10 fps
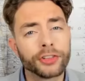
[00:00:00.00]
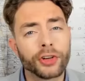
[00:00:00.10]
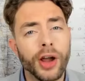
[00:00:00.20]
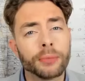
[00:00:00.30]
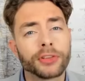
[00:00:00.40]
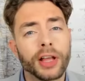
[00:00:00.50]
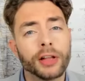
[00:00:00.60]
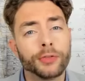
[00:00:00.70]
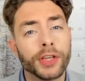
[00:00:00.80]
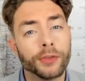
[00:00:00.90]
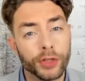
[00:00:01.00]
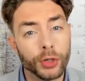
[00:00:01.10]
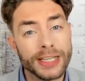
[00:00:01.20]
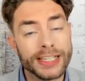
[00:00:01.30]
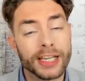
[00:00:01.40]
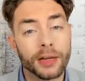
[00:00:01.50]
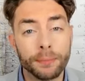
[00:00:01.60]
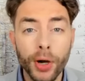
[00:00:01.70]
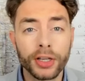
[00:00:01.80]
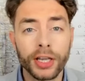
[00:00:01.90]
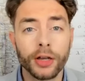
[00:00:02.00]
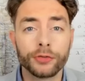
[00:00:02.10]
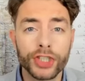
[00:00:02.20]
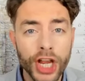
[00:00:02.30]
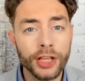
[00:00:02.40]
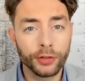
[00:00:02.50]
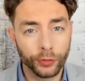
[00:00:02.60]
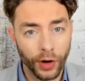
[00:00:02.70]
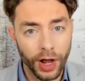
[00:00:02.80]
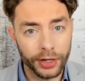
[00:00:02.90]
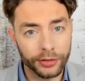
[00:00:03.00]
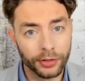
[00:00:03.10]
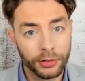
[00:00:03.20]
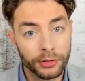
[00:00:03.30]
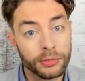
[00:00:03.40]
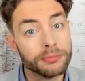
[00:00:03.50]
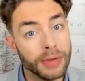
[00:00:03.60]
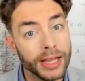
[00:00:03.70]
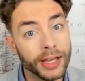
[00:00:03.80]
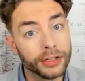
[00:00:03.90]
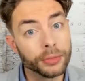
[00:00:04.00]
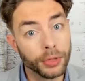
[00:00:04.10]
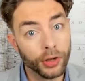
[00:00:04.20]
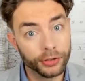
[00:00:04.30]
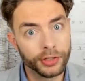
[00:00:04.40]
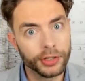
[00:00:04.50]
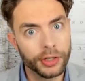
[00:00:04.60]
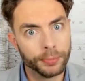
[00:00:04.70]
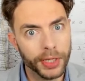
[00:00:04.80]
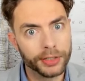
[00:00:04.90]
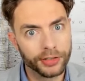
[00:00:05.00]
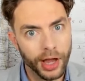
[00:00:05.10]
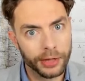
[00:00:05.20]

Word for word: Instagram selfie of you eating a bucket of cheese fries might end up costing you big